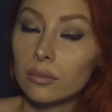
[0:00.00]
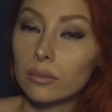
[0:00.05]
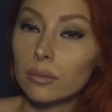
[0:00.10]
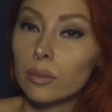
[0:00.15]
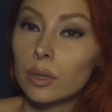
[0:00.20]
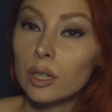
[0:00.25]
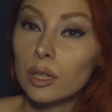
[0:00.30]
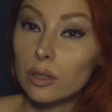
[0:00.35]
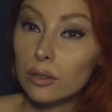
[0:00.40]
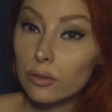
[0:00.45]

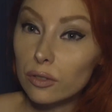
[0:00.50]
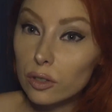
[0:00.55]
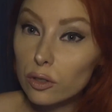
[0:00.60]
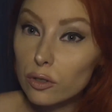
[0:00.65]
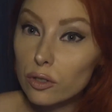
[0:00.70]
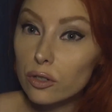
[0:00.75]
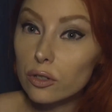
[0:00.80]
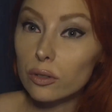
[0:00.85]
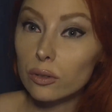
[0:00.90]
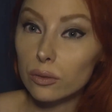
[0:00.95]
But if you
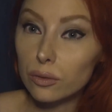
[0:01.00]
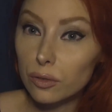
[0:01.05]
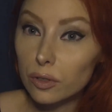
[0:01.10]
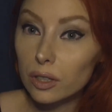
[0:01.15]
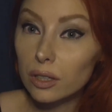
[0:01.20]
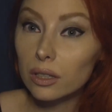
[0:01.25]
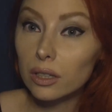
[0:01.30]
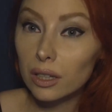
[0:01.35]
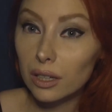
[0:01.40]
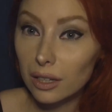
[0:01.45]
do
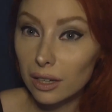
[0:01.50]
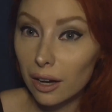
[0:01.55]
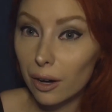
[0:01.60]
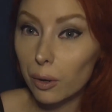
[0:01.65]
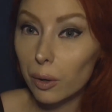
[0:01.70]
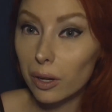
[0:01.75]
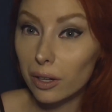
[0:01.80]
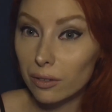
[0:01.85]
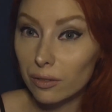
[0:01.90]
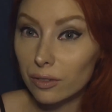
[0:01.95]
feel like how
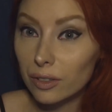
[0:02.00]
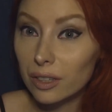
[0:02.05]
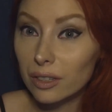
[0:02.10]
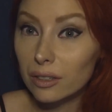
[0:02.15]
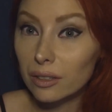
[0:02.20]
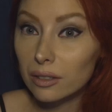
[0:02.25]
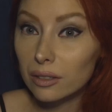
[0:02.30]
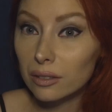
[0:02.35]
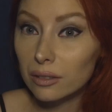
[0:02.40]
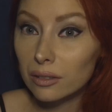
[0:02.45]
I feel,